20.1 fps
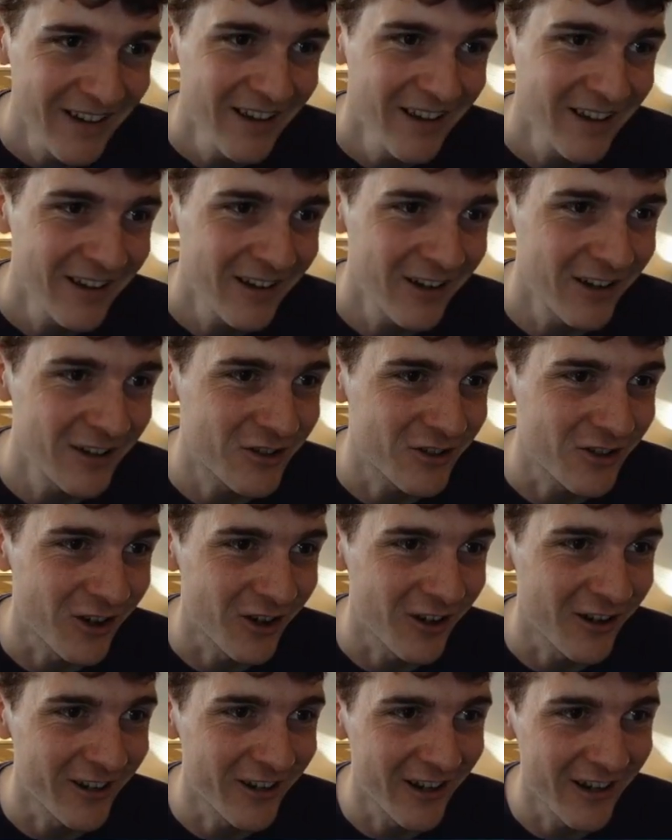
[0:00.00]
Gosh
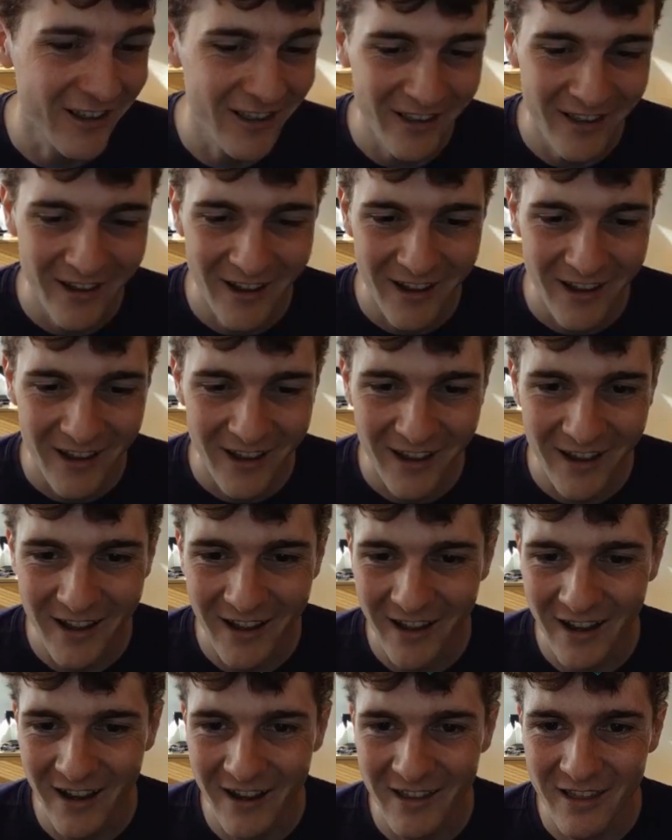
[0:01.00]
darn it, guys.
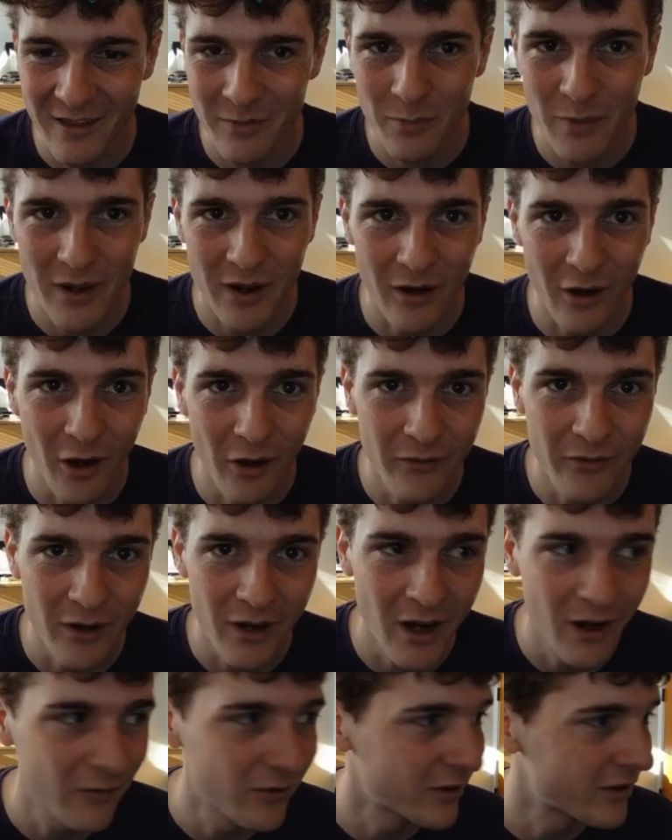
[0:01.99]
I spent
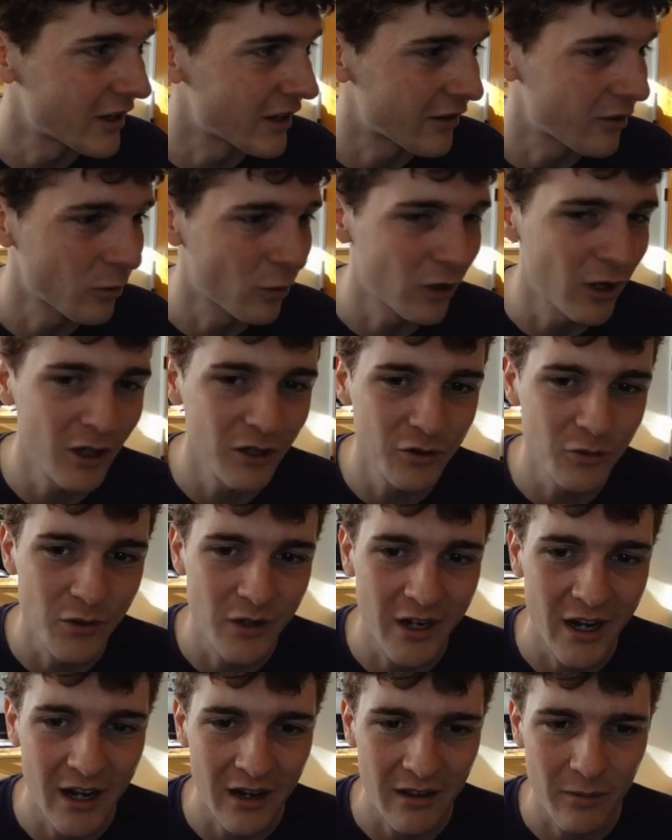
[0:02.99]
everything, so we're not
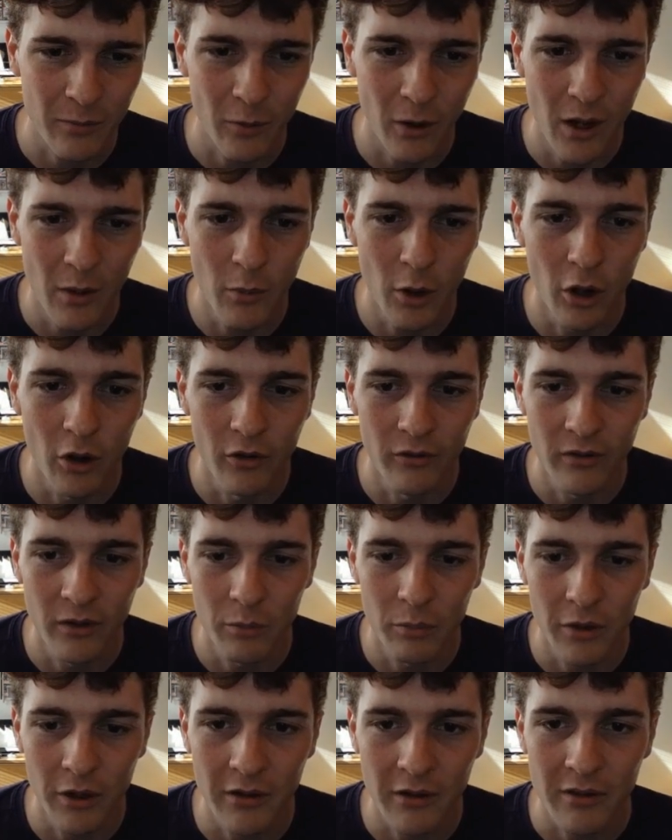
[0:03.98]
doing an Expo. I'm all over the
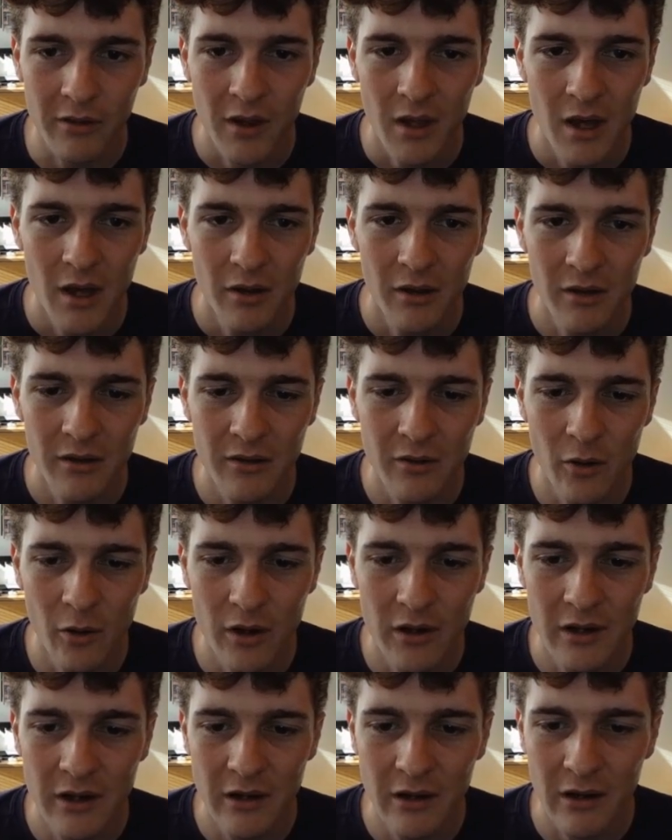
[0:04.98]
place. Let's go
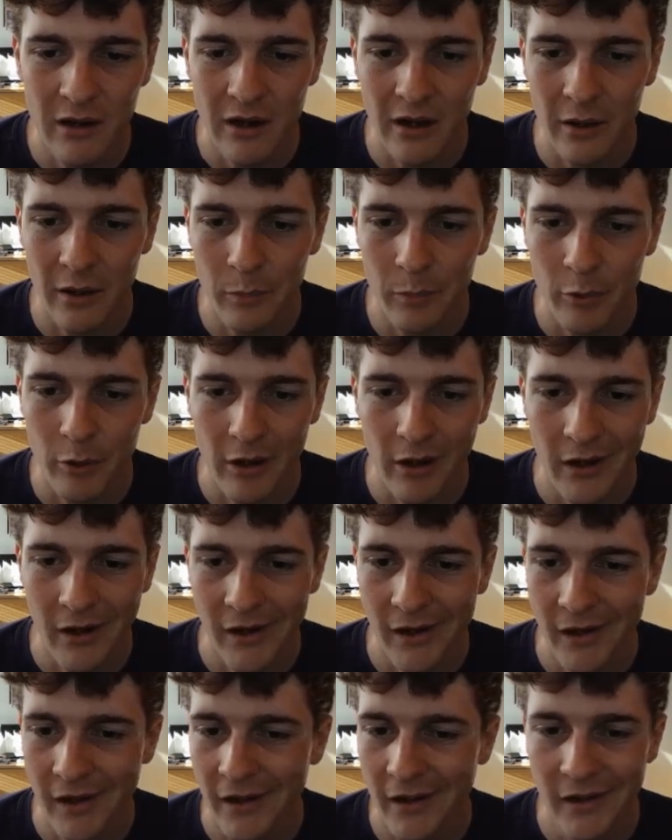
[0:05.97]
in here and
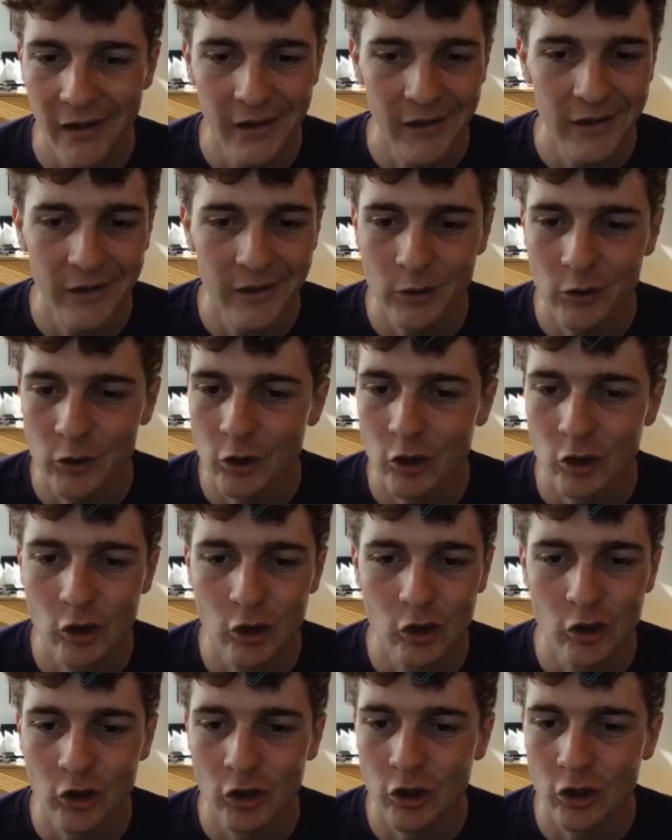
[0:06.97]
upgrade...
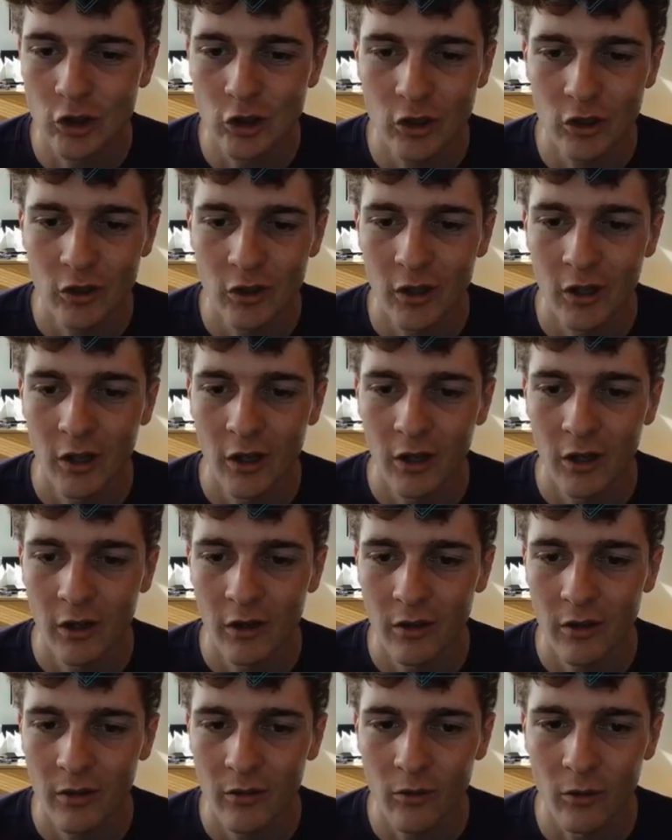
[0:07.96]

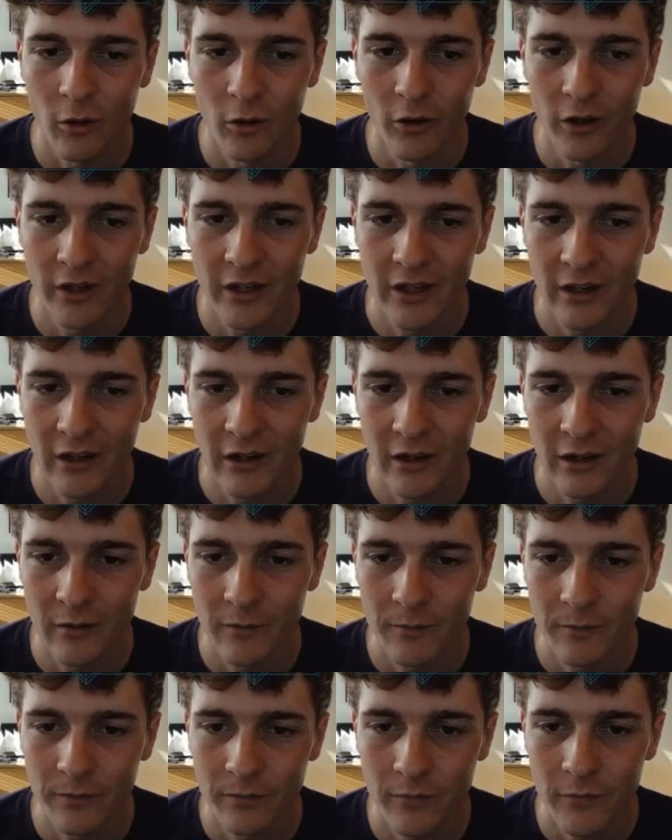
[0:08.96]
Scroll in
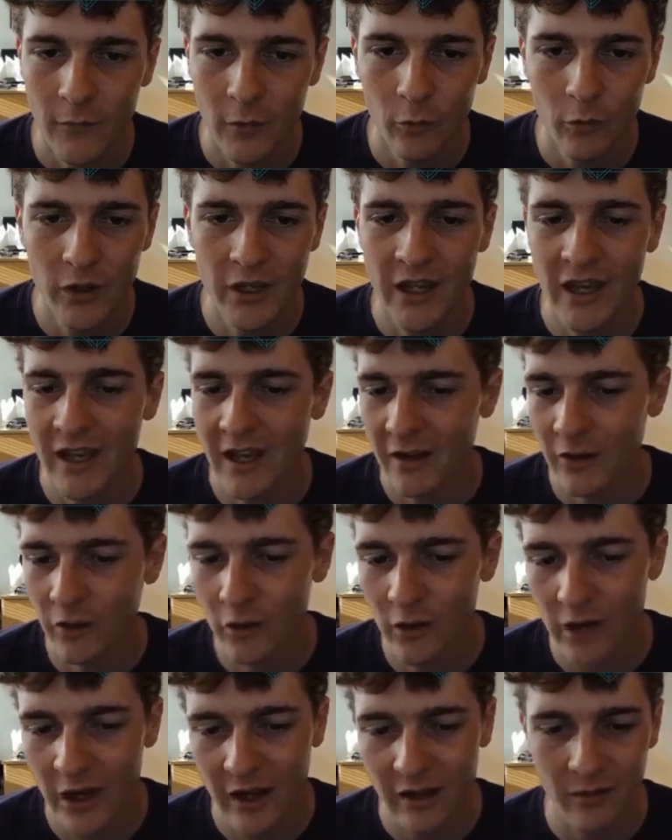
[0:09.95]
here. We can do
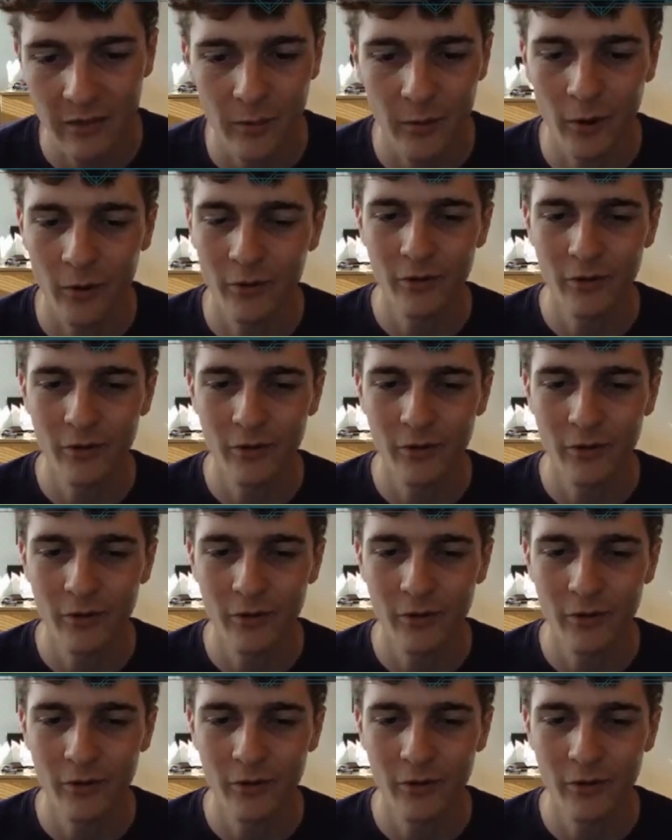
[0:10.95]
an Expo.